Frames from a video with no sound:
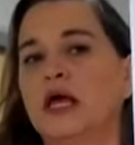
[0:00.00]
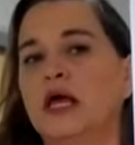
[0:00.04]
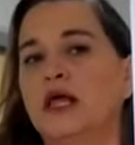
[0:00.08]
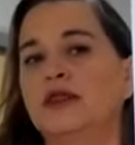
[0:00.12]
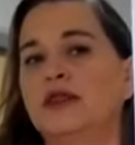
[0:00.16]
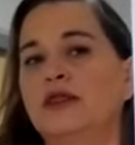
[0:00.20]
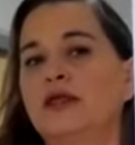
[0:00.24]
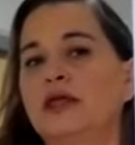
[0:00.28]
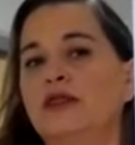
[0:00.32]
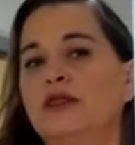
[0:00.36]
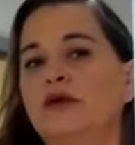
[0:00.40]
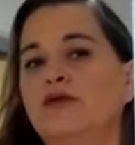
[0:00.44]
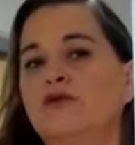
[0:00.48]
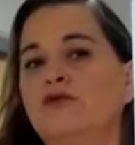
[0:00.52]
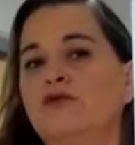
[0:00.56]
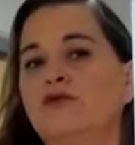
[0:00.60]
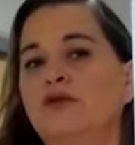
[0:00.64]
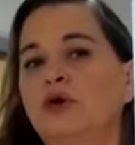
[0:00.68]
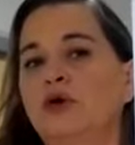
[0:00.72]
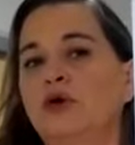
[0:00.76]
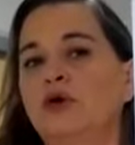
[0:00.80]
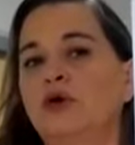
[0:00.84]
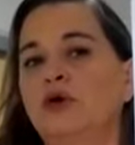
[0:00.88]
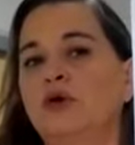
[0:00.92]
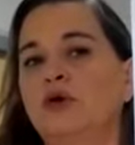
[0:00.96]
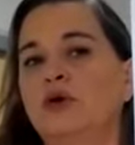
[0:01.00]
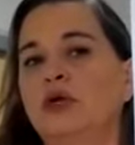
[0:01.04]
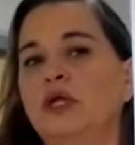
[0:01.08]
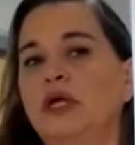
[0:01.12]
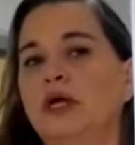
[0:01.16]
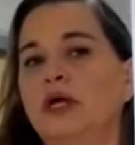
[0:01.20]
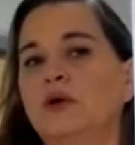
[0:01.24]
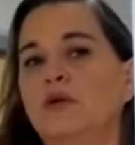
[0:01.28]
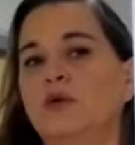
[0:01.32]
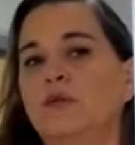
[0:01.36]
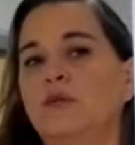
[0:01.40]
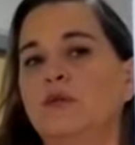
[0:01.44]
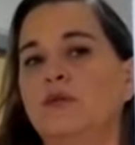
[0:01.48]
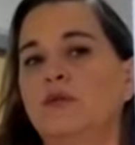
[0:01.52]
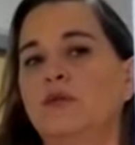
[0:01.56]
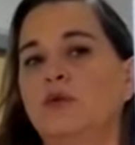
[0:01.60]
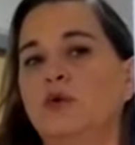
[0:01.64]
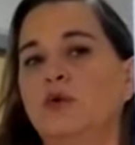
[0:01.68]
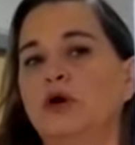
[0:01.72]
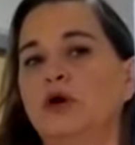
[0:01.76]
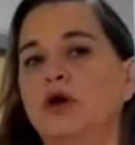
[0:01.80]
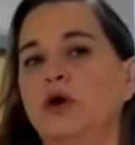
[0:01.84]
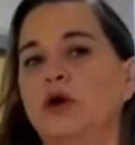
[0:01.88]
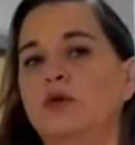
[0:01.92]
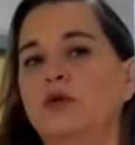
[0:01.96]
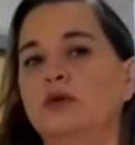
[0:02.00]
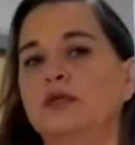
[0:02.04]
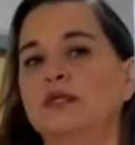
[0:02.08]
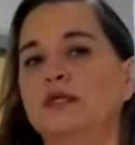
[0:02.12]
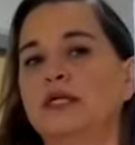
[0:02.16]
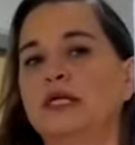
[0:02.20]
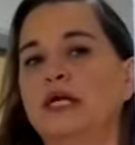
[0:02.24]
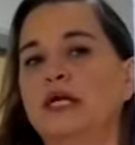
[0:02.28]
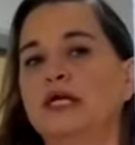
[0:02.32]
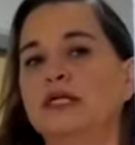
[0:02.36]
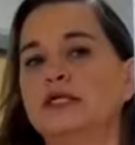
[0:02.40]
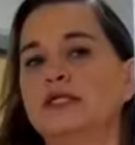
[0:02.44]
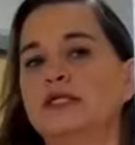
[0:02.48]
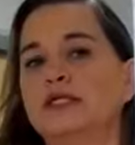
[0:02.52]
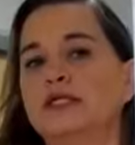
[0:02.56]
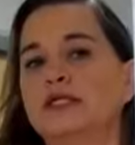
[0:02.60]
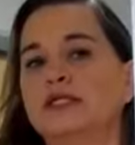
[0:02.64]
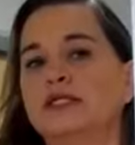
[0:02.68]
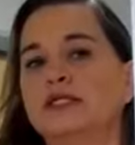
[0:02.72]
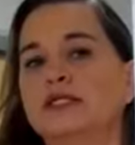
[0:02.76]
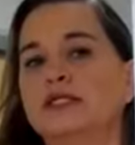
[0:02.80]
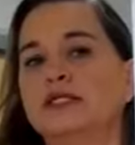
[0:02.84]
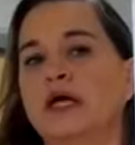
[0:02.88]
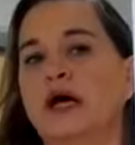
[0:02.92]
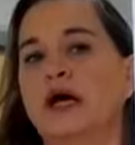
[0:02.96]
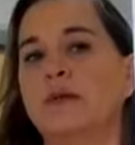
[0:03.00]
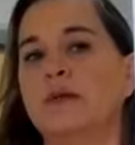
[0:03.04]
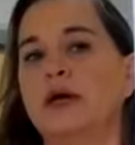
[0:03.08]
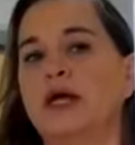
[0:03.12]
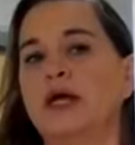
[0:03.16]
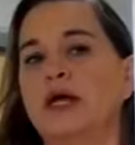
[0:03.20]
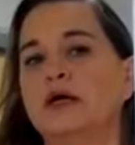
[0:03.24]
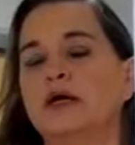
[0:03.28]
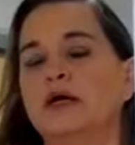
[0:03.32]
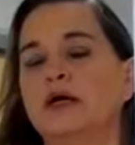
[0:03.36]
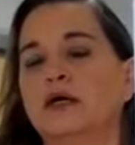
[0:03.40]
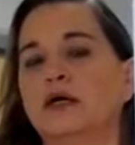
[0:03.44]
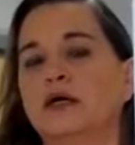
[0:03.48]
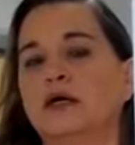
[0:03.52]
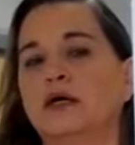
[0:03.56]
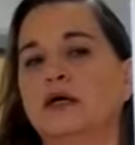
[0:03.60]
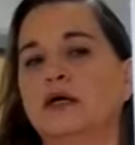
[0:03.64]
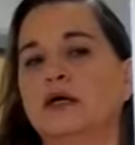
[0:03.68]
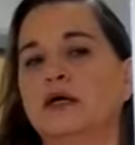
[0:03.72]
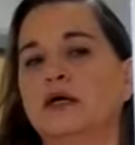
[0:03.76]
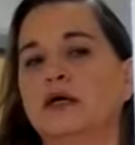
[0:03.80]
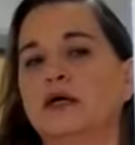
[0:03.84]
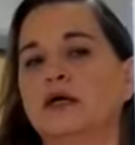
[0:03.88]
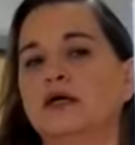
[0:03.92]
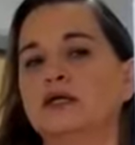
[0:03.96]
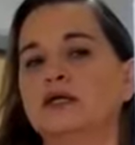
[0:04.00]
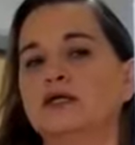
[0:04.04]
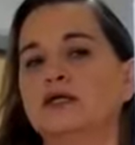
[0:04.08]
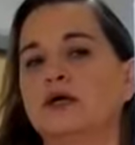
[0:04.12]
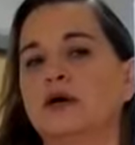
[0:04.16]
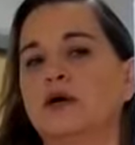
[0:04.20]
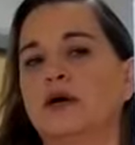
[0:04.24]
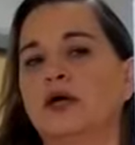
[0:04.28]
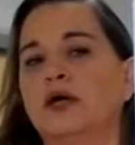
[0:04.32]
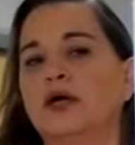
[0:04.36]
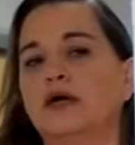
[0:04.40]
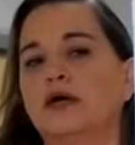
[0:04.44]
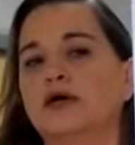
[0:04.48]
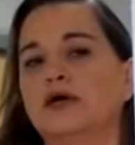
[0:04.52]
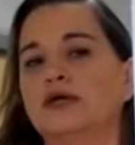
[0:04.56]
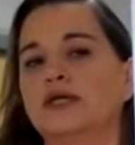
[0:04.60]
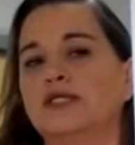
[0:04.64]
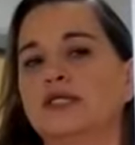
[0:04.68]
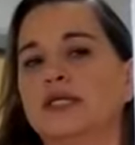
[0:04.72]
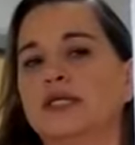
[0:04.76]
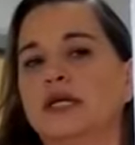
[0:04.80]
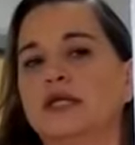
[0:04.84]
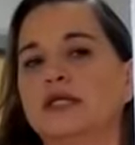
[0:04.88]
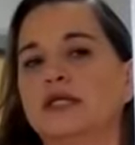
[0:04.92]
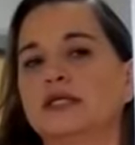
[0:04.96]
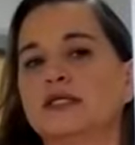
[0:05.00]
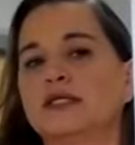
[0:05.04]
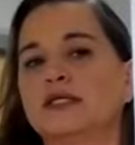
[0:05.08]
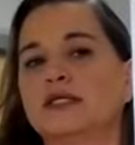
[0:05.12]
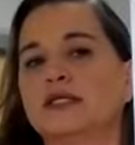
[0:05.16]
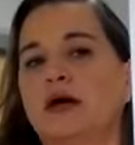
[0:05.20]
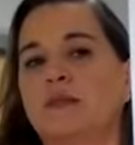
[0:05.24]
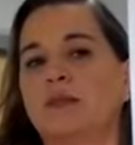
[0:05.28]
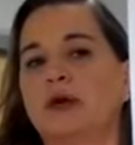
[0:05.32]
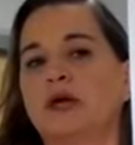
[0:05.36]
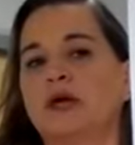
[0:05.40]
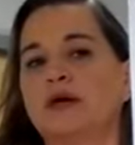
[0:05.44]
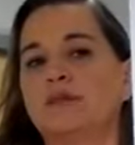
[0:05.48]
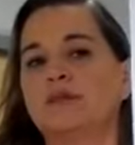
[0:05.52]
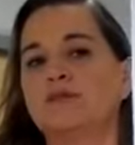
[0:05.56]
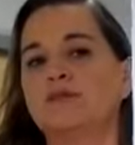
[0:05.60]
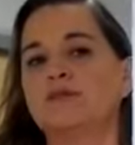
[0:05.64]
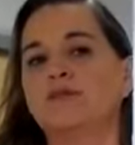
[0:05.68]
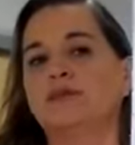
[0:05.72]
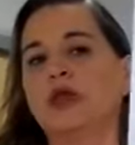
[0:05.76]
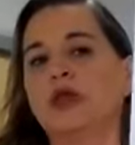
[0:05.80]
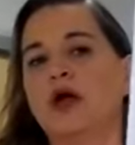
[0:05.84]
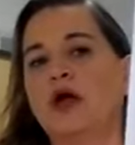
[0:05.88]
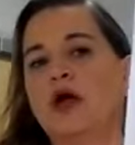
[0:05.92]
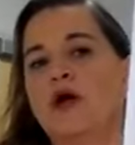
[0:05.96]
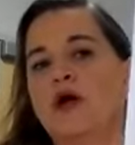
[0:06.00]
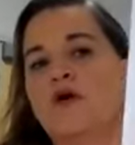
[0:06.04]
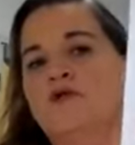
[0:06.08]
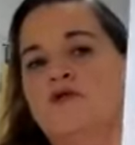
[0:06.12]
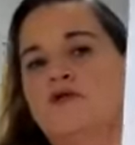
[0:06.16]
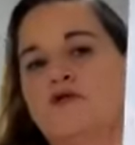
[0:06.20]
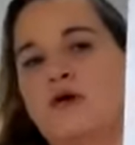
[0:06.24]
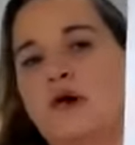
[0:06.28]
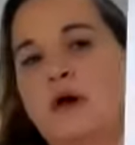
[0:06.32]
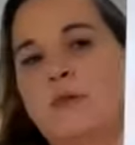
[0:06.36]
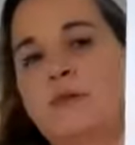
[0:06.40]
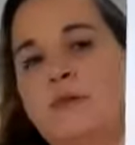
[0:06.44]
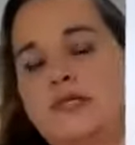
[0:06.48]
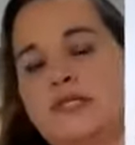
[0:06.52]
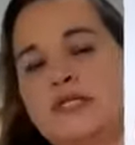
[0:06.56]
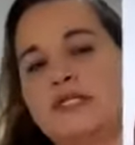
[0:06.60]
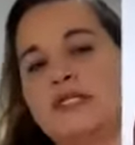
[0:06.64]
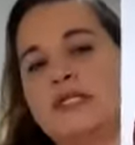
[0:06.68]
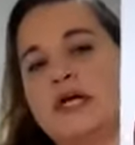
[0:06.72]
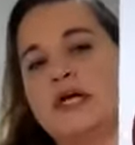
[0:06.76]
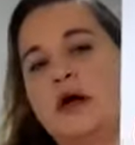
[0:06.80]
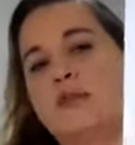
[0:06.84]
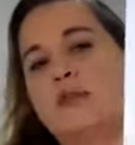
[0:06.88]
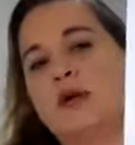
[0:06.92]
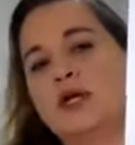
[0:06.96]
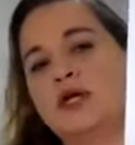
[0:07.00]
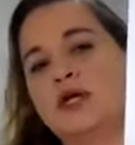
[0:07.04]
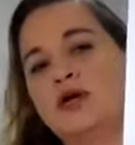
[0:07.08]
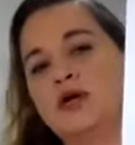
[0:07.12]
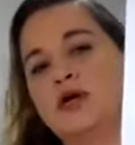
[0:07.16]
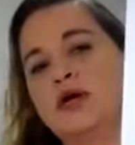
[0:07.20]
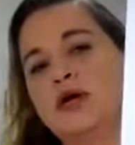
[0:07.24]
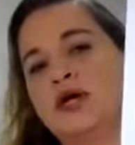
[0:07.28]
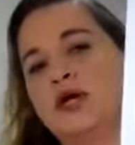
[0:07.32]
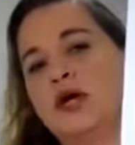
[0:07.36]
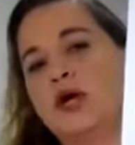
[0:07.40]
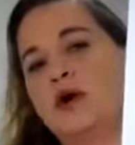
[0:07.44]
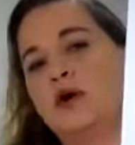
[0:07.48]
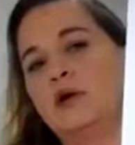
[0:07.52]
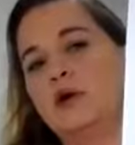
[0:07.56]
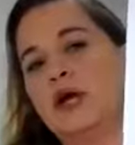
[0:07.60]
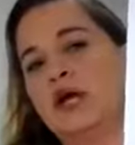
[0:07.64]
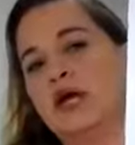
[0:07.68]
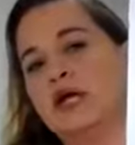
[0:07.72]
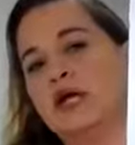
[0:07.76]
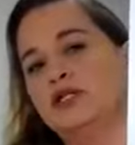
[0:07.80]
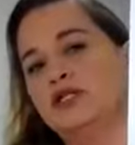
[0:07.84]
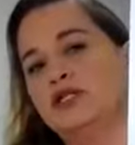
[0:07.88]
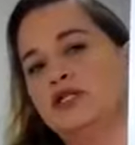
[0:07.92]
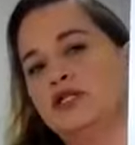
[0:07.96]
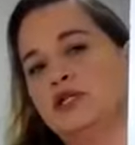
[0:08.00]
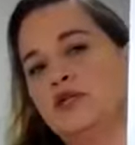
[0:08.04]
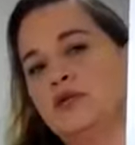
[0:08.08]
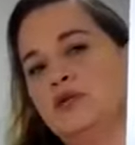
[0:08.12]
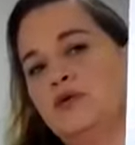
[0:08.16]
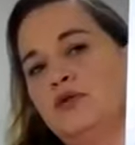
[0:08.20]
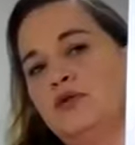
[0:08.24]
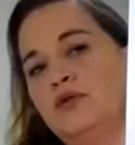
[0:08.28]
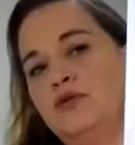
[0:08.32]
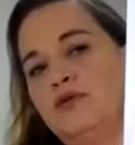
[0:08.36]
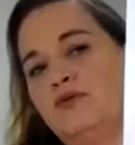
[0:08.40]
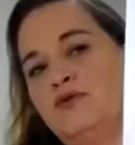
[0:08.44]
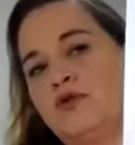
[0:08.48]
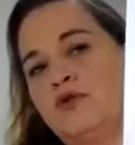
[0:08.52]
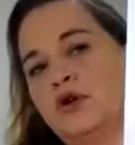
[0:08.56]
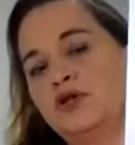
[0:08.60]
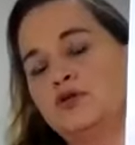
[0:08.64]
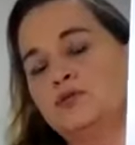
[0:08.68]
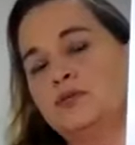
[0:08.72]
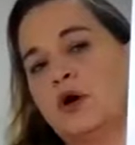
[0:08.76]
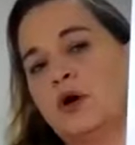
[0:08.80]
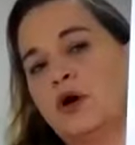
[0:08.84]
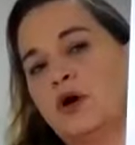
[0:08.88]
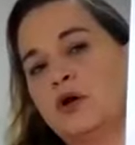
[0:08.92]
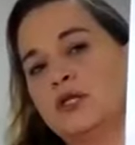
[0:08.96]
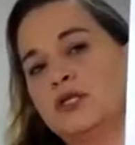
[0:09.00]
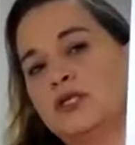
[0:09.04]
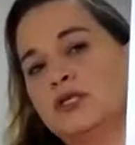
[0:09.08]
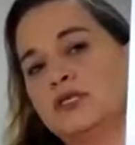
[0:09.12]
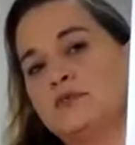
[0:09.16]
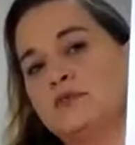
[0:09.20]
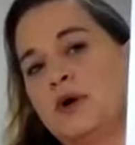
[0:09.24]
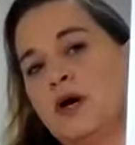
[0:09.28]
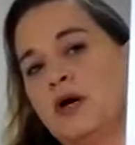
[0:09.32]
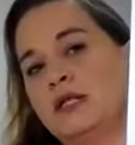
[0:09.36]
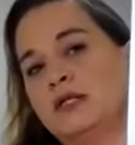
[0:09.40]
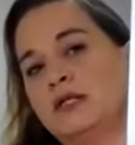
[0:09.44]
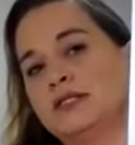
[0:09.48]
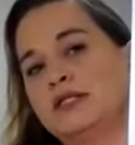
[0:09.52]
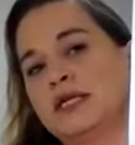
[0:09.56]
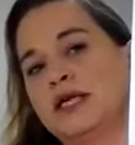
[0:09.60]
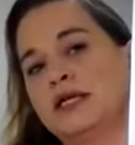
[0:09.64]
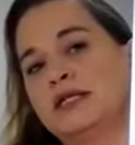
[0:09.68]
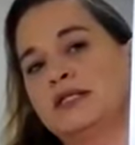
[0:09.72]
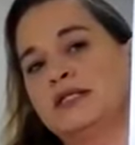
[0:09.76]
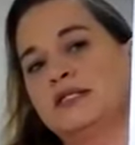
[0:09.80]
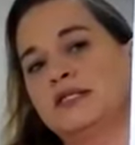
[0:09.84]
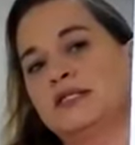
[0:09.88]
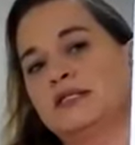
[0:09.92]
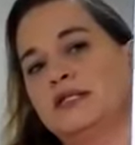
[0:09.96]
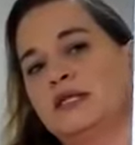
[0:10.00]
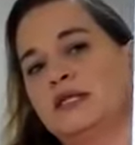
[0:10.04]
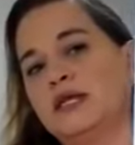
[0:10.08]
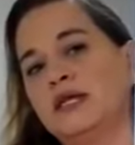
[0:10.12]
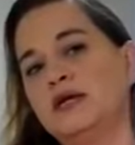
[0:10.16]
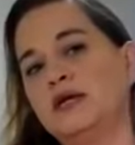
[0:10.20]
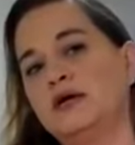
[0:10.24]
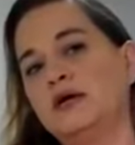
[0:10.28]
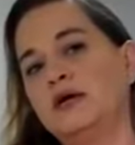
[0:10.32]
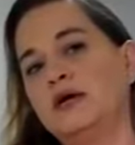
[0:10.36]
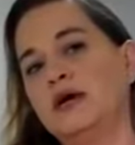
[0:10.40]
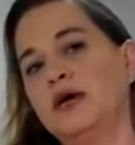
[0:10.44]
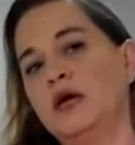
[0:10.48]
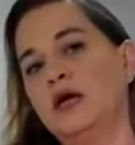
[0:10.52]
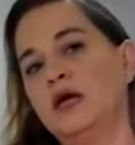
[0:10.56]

Then the food will go into the stomach. So here you're seeing the stomach. From the stomach, you're going to go into the first part of the small intestines here.